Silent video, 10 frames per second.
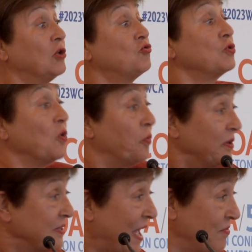to the
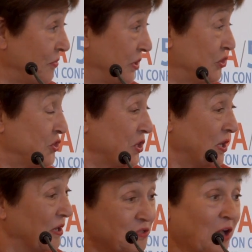world average,
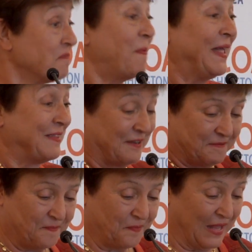not
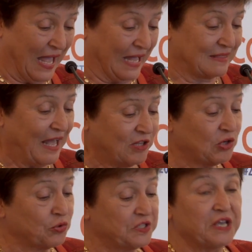better,
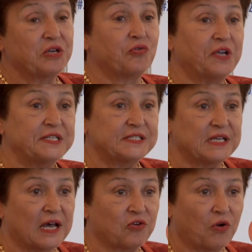that could increase
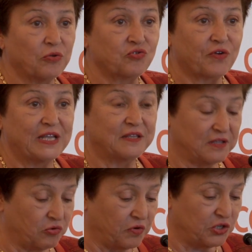a growth rate
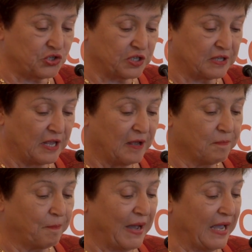in the region
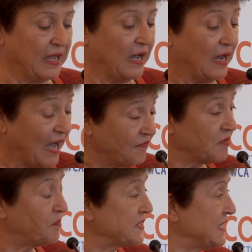by
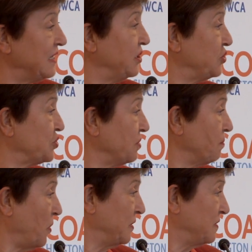0.5 percentage
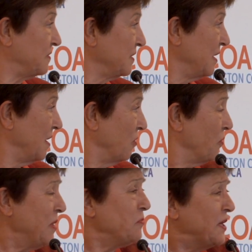point.
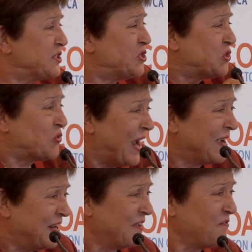When we are
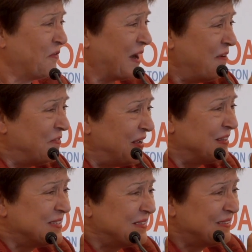struggling for
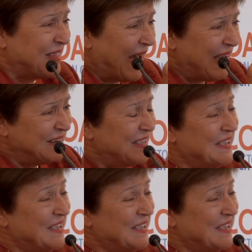every tiny